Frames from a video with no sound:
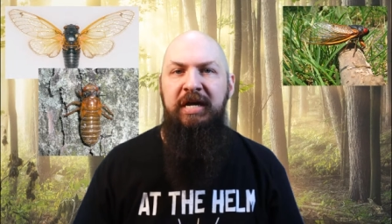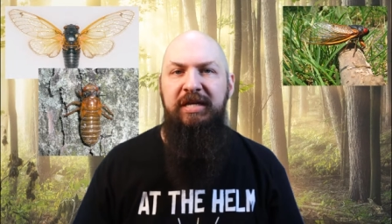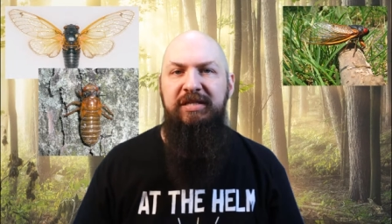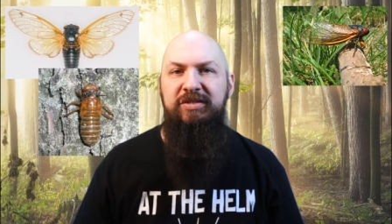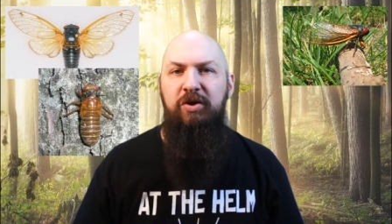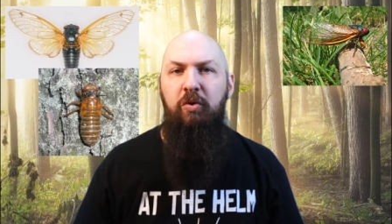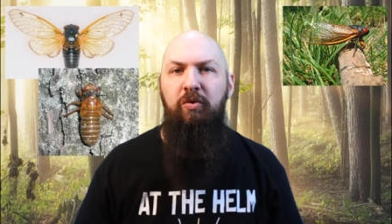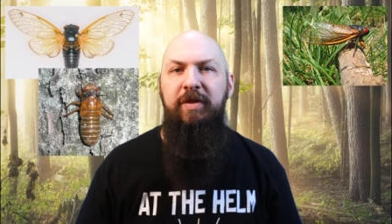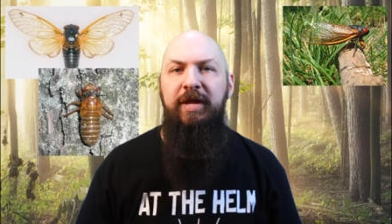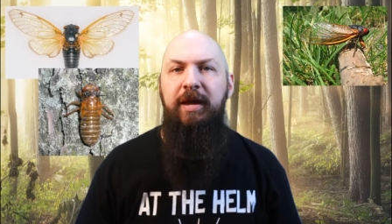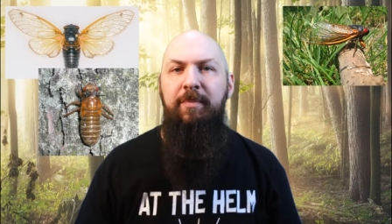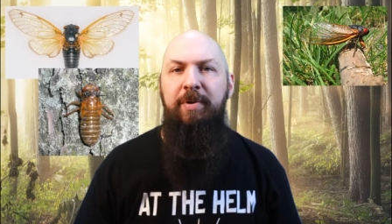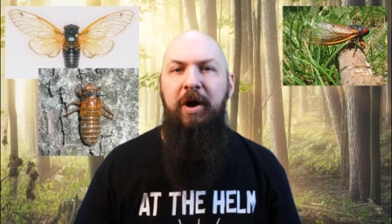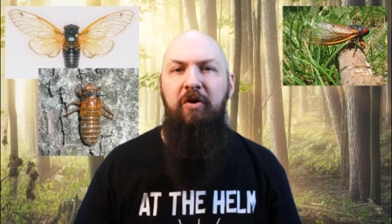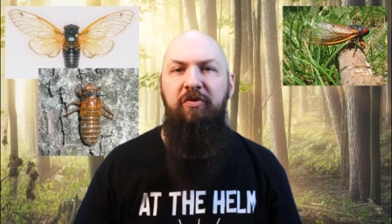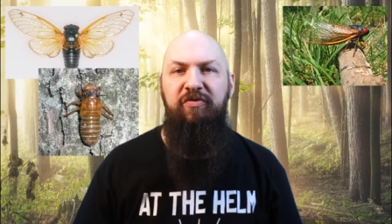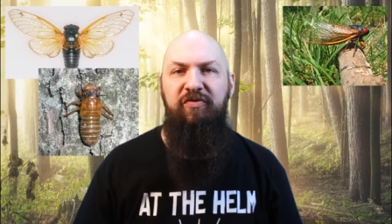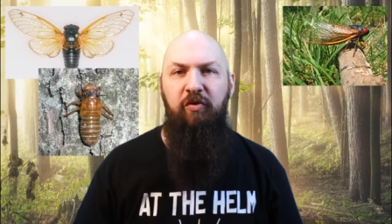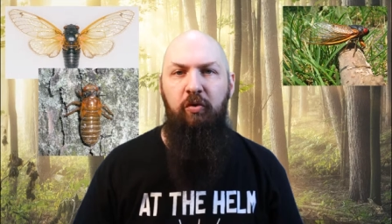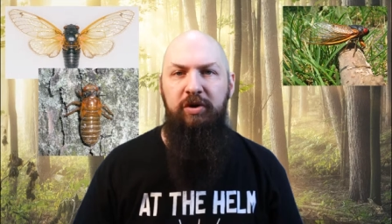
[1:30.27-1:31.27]
is only
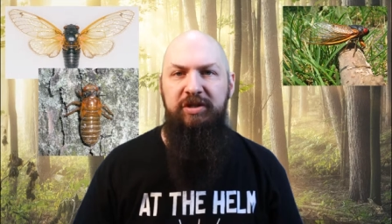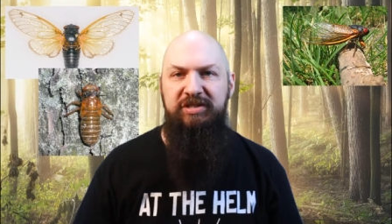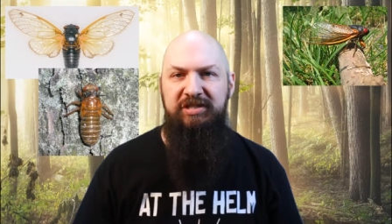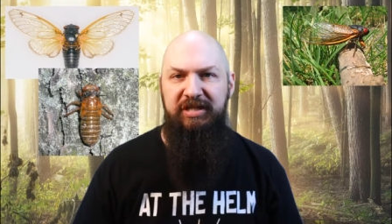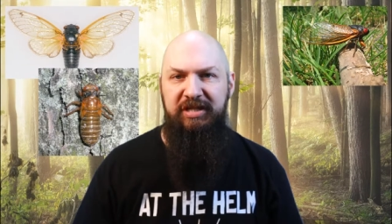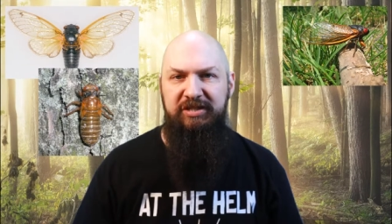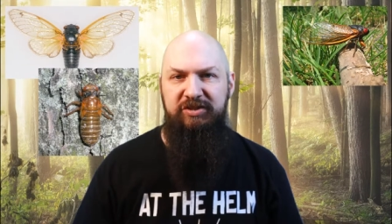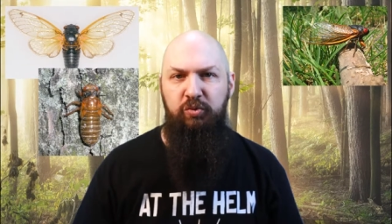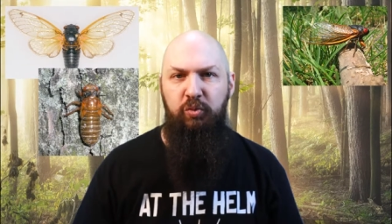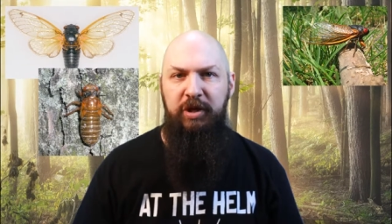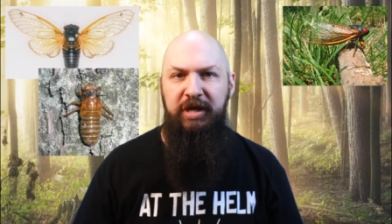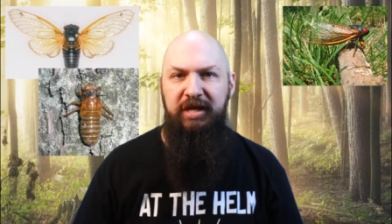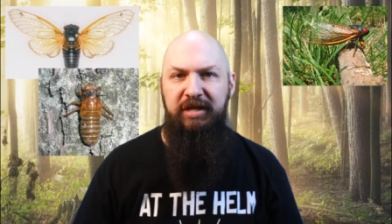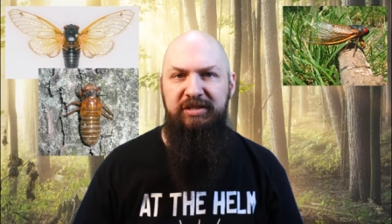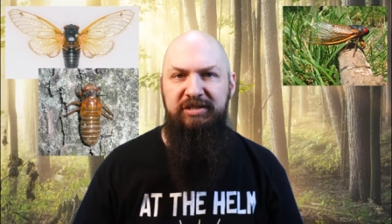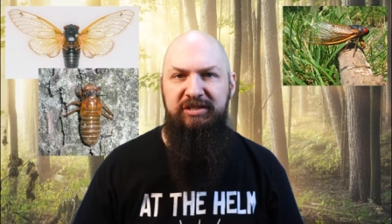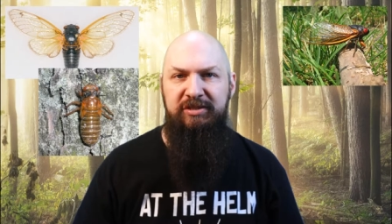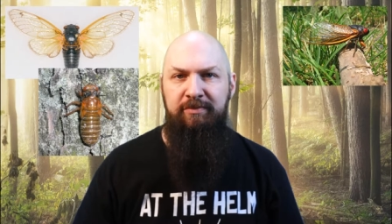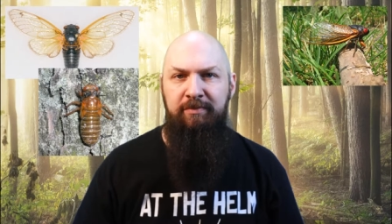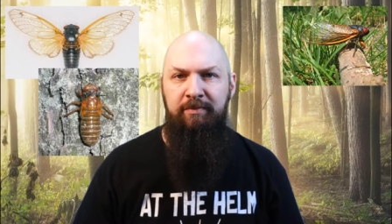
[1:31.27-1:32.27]
about four to six
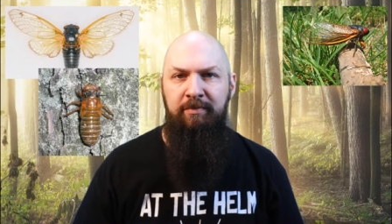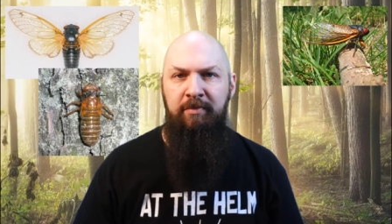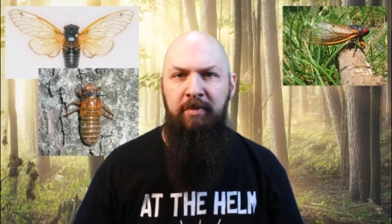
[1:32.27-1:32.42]
weeks.